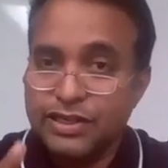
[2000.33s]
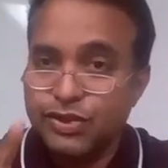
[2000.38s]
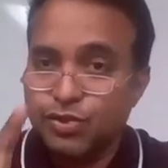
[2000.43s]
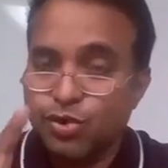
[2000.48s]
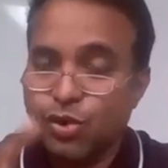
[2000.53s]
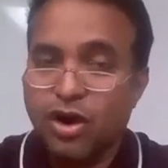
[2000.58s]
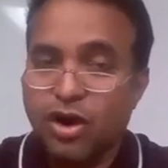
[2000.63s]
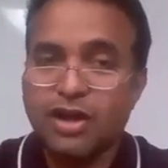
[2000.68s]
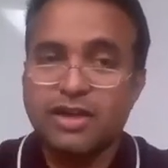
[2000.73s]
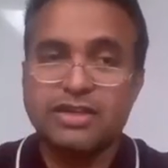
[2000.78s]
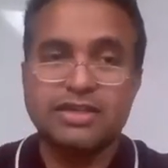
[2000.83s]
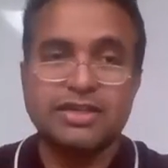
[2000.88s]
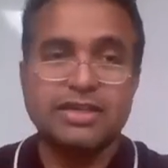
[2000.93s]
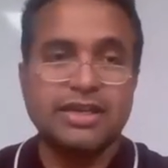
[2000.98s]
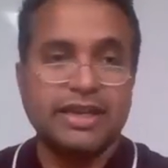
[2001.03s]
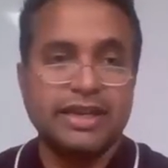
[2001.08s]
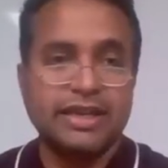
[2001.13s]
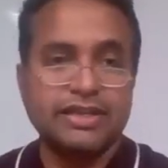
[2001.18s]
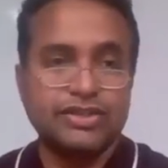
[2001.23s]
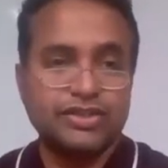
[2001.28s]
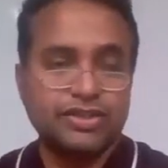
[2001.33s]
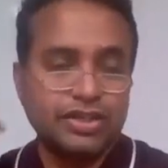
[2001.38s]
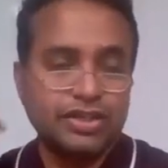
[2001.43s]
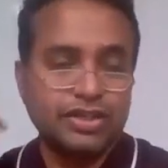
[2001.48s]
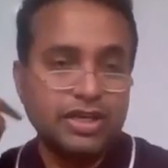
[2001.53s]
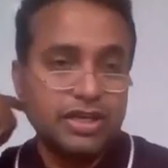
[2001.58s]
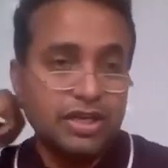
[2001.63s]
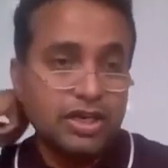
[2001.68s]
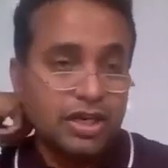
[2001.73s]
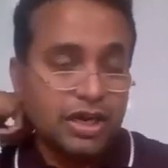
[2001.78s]
is what is
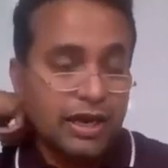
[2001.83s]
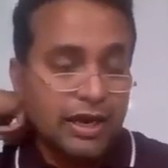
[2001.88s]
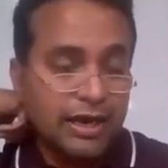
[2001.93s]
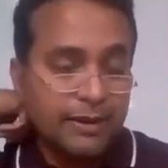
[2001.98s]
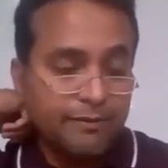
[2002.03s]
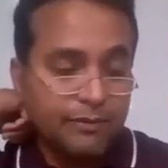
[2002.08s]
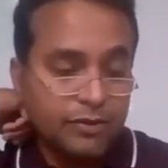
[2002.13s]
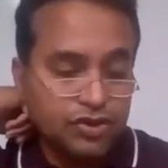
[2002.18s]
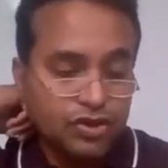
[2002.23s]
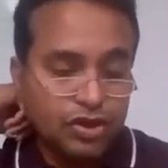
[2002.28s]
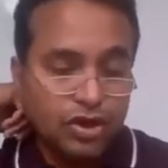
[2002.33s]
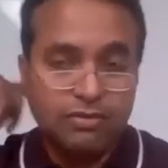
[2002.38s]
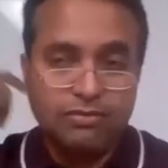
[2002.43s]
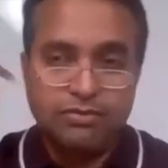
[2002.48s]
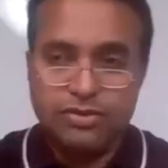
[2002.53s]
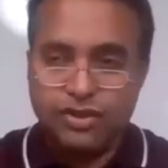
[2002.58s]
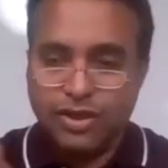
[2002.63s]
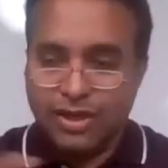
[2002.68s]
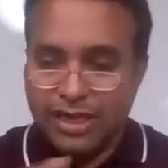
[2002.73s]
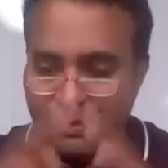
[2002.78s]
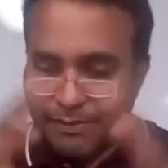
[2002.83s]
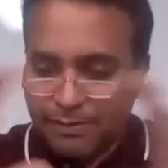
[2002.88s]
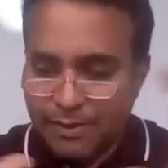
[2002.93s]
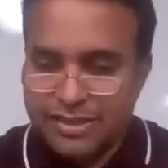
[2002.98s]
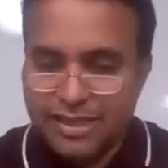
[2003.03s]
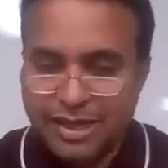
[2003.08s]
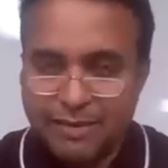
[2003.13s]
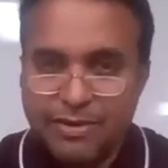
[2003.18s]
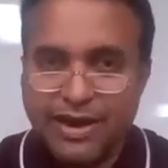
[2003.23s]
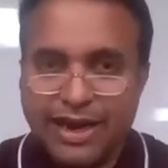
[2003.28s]
so let me
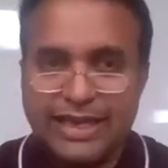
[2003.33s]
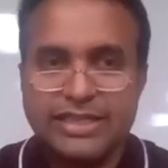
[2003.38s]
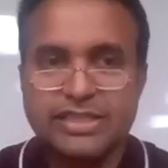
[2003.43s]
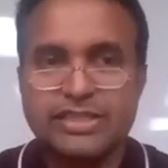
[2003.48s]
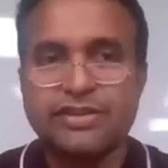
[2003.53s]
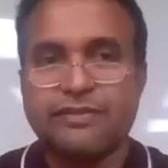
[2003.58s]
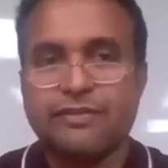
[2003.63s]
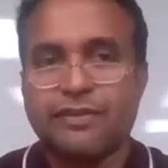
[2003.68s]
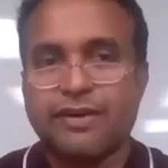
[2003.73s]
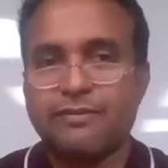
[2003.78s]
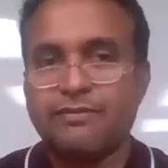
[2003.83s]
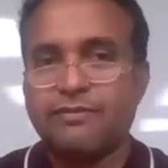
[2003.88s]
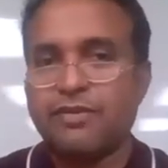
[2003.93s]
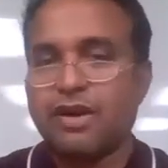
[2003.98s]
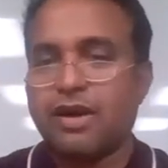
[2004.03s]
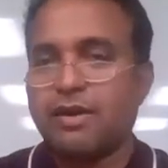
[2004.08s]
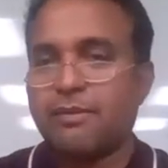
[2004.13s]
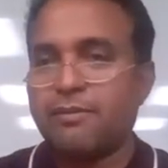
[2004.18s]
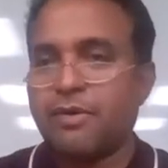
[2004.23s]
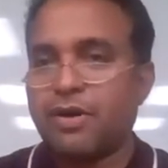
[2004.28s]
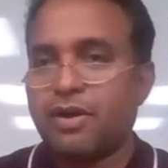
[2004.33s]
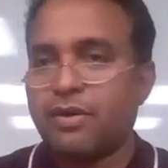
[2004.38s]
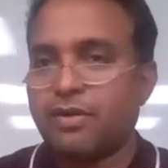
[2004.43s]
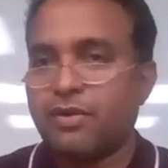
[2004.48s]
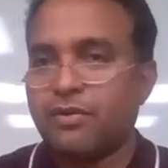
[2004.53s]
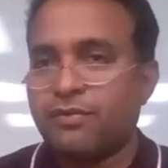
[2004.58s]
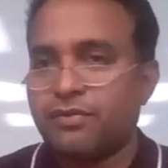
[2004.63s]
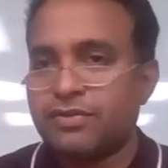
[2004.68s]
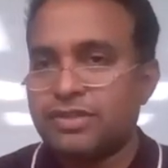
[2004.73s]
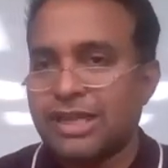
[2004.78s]
summarize from
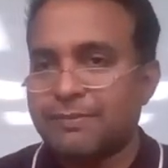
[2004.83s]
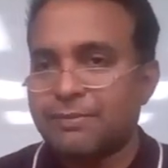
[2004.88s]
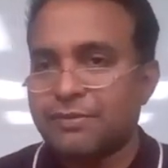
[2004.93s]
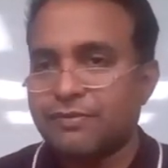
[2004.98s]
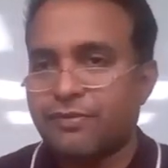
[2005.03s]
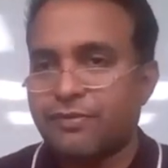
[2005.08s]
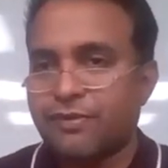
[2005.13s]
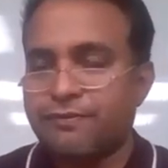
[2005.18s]
chapter